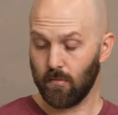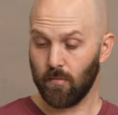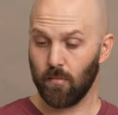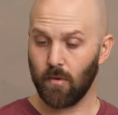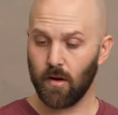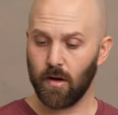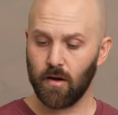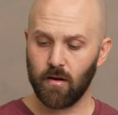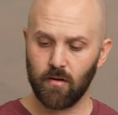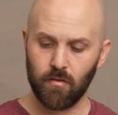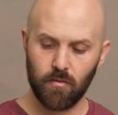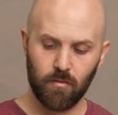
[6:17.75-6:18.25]

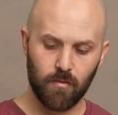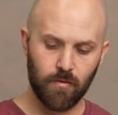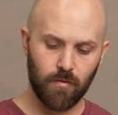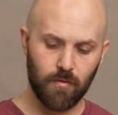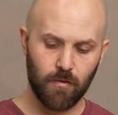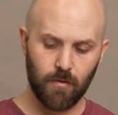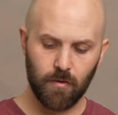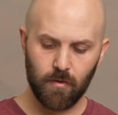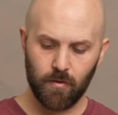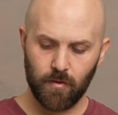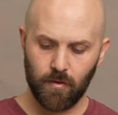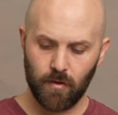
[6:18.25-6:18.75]
Wow,
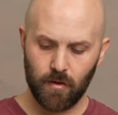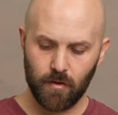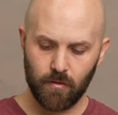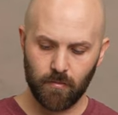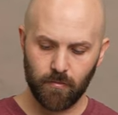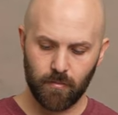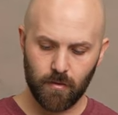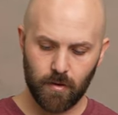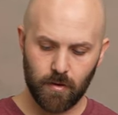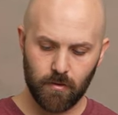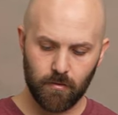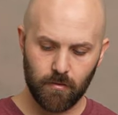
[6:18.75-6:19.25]

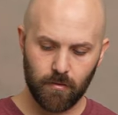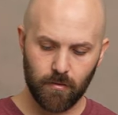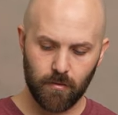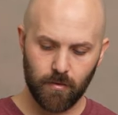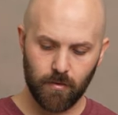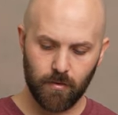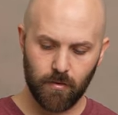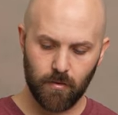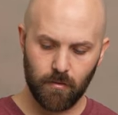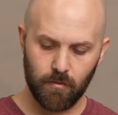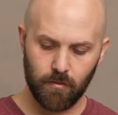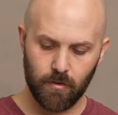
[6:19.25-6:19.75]
1/32nd power,
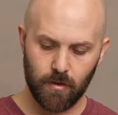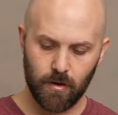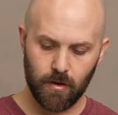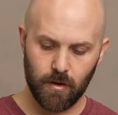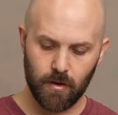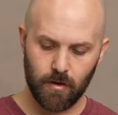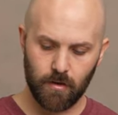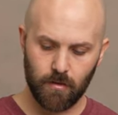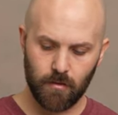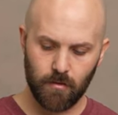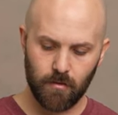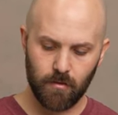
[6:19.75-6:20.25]
it's doing
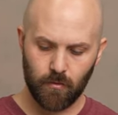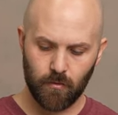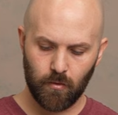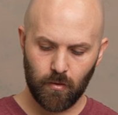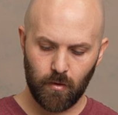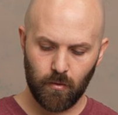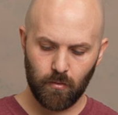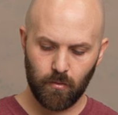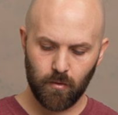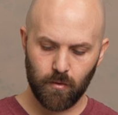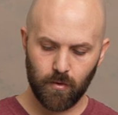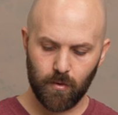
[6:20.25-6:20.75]
it. Let's
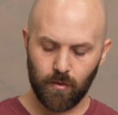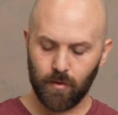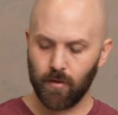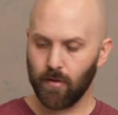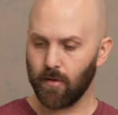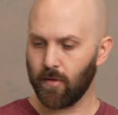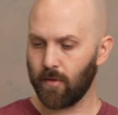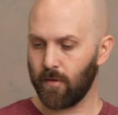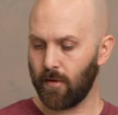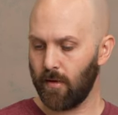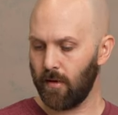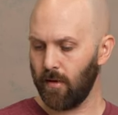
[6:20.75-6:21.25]
try
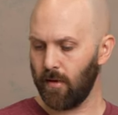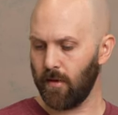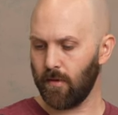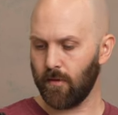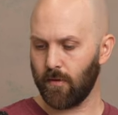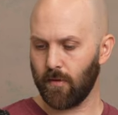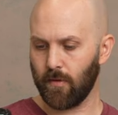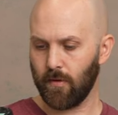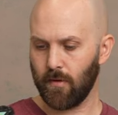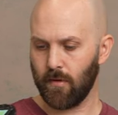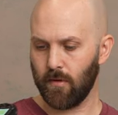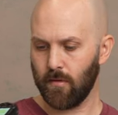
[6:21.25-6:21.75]

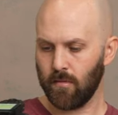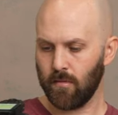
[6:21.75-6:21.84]
1/16th.